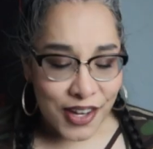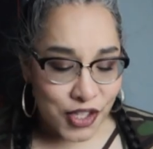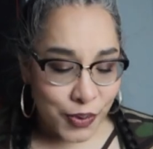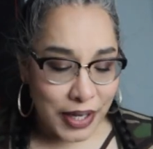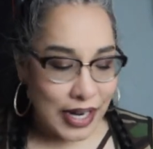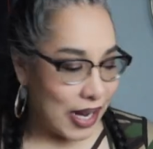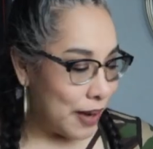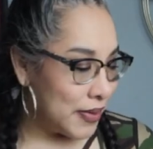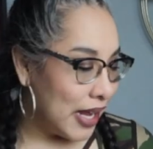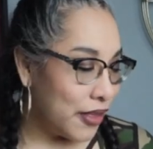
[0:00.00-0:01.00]
So we're gonna
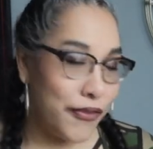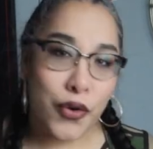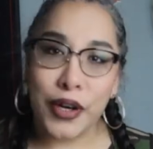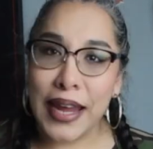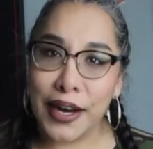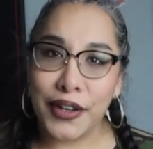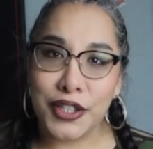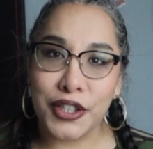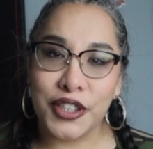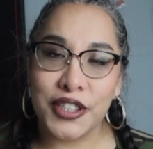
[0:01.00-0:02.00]
update the four
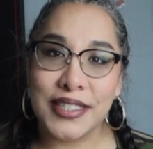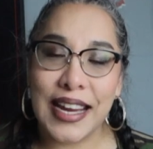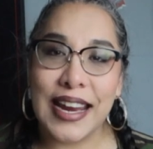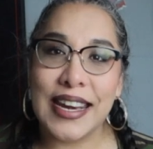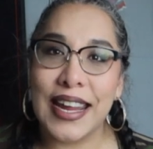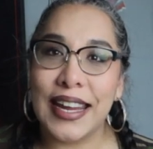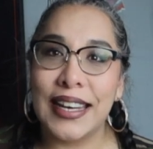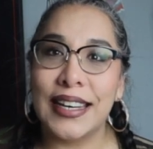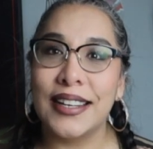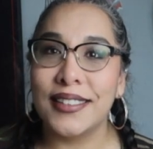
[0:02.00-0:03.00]
characters and
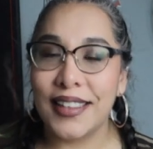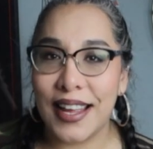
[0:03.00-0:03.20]
then